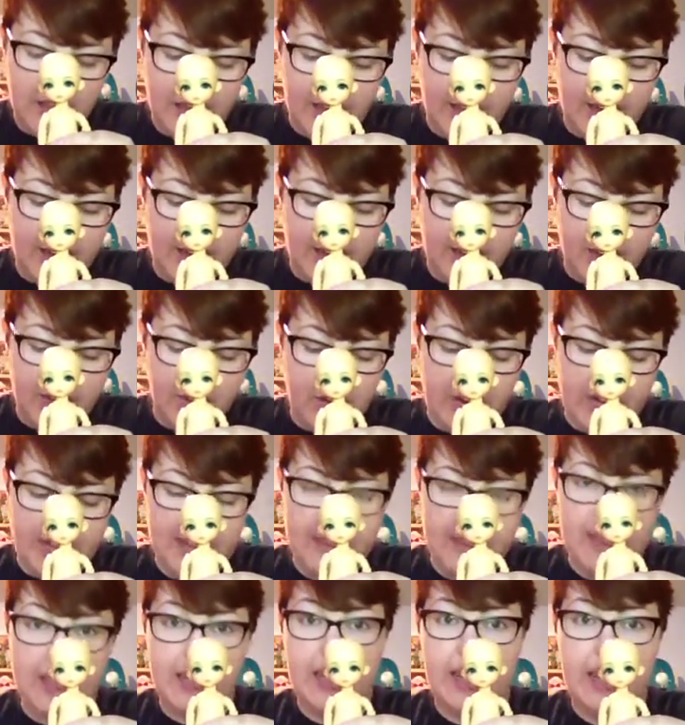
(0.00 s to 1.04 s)
and a
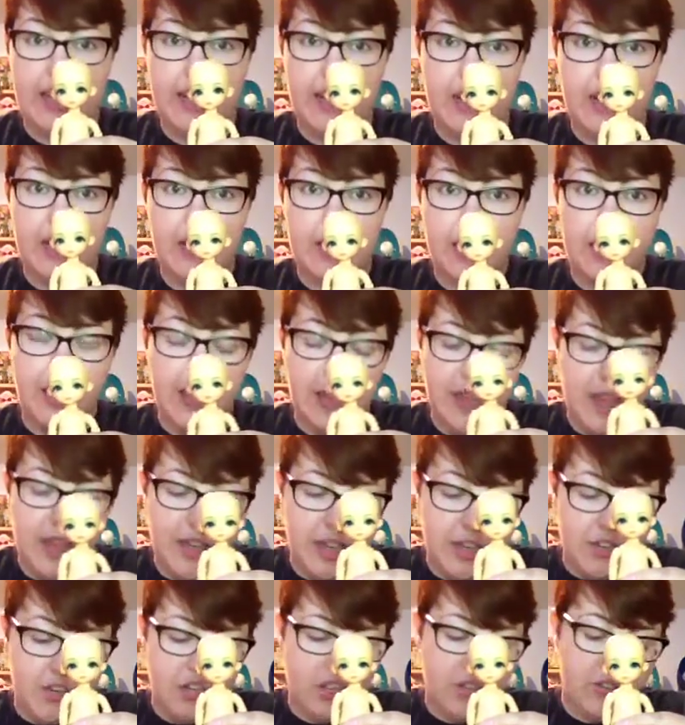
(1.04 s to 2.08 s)
dress in here.
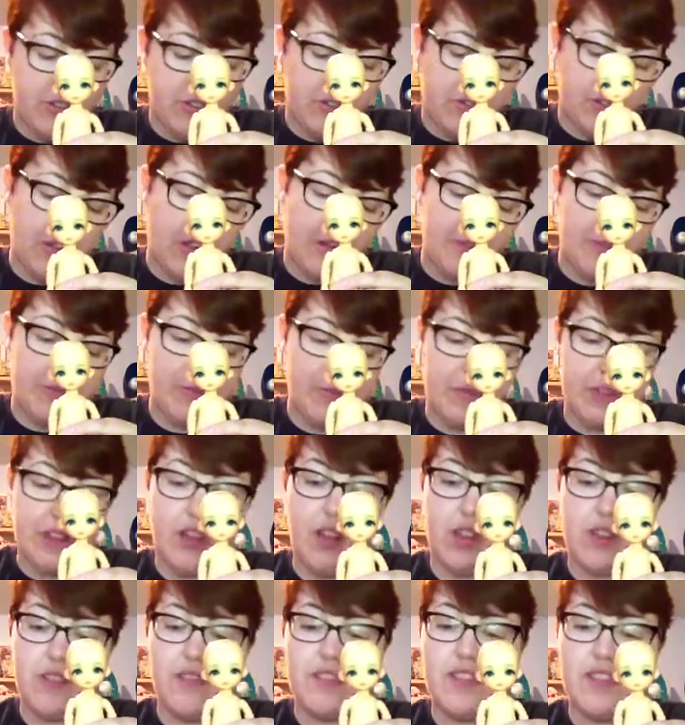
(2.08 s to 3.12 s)
And she also comes with
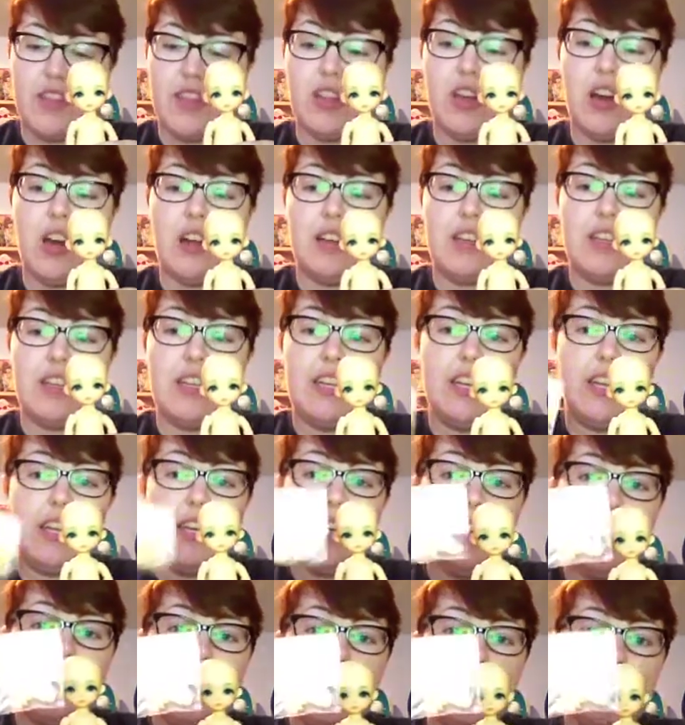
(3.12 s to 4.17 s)
all of the Lati